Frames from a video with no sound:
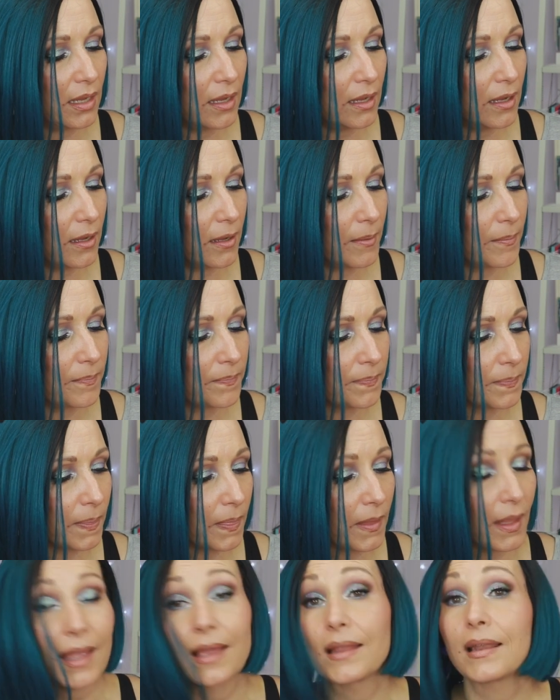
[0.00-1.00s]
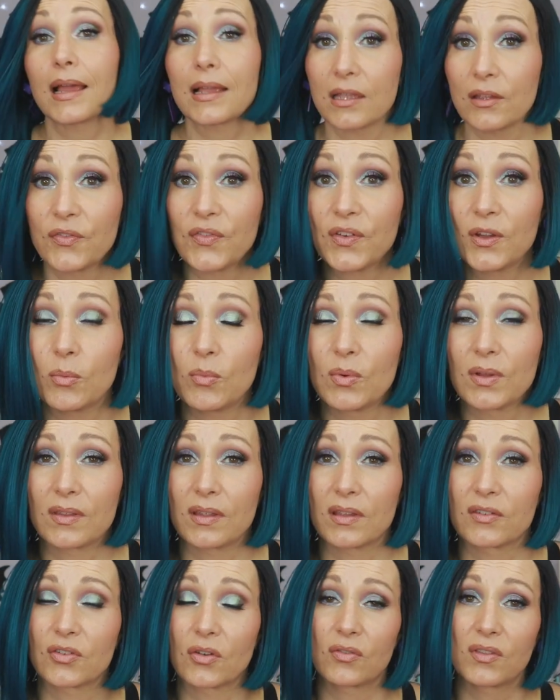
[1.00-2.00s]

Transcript: um, and I can film with this.